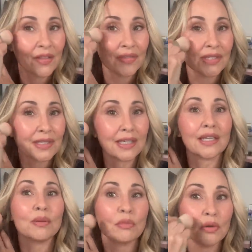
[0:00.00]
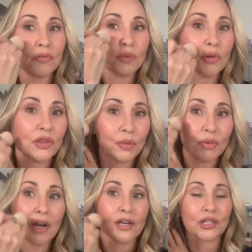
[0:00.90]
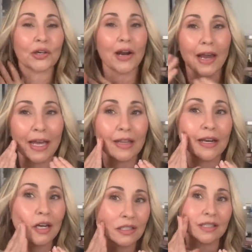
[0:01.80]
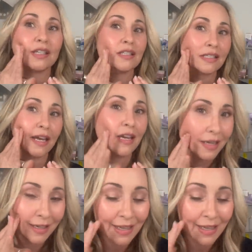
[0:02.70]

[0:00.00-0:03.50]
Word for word: The skin moves with the brush, right? Like our skin's like,